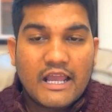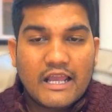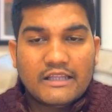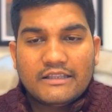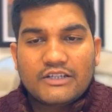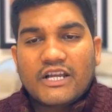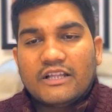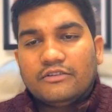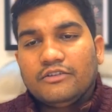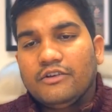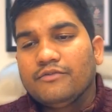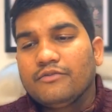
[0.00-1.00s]
and the
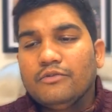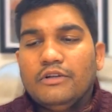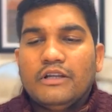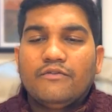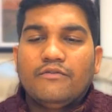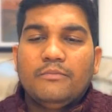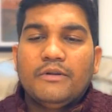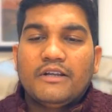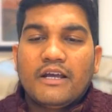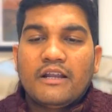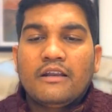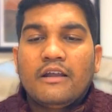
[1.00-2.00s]
Shanti of Gulika will be
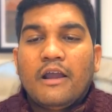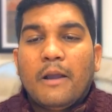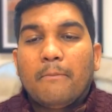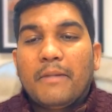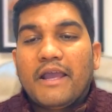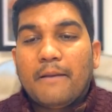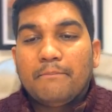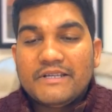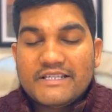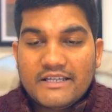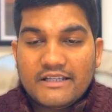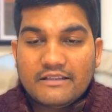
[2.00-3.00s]
done by
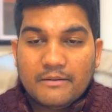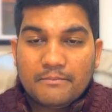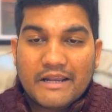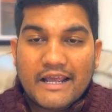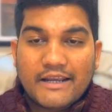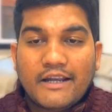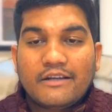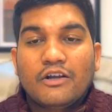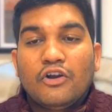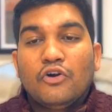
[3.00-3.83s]
appeasing the planet